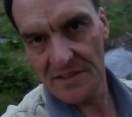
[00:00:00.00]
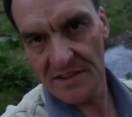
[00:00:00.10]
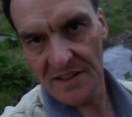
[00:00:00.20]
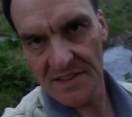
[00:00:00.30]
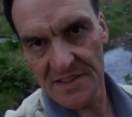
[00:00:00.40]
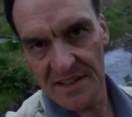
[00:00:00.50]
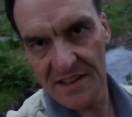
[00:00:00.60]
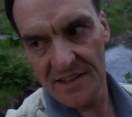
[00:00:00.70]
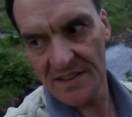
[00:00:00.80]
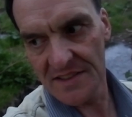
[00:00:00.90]
Because
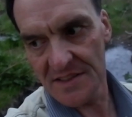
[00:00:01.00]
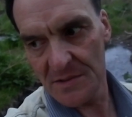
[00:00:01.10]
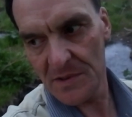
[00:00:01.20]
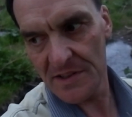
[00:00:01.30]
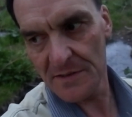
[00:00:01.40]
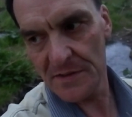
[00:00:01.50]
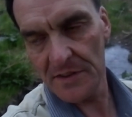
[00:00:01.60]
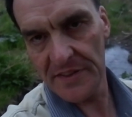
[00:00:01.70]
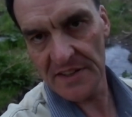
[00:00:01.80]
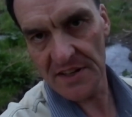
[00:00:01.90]
it's a wonderful
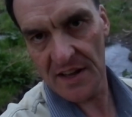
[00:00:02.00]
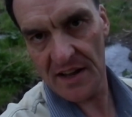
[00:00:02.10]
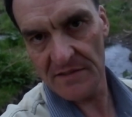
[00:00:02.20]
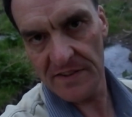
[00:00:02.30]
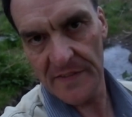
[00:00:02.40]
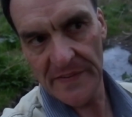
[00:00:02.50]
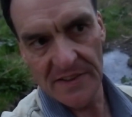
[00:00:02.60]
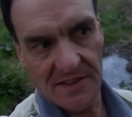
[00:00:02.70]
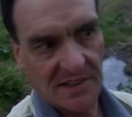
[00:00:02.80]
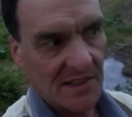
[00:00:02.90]
thing to have
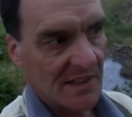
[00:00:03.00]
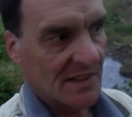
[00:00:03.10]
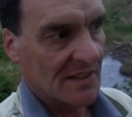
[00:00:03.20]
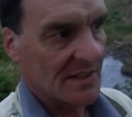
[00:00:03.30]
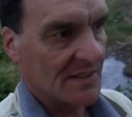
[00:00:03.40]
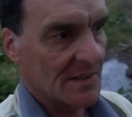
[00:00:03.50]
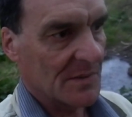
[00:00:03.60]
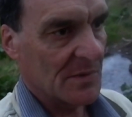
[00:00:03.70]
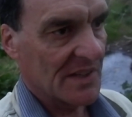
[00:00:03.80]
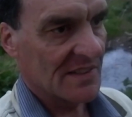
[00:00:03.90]

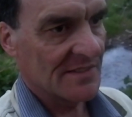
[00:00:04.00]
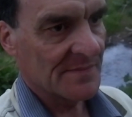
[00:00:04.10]
when